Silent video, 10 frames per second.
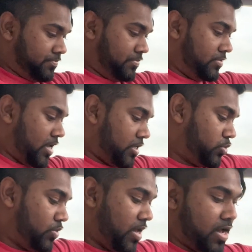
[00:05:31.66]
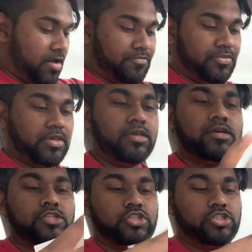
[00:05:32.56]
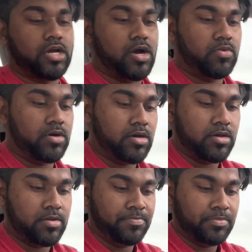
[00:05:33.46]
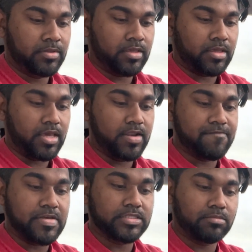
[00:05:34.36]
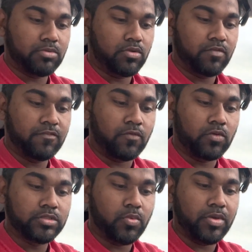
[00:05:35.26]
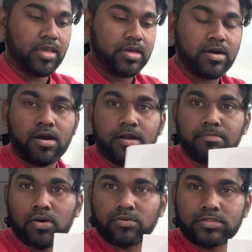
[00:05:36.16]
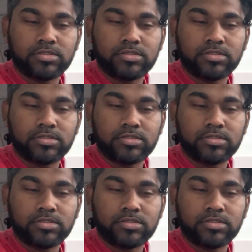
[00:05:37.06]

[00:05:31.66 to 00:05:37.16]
Next, we have the Jawa invisible fold-away car mount.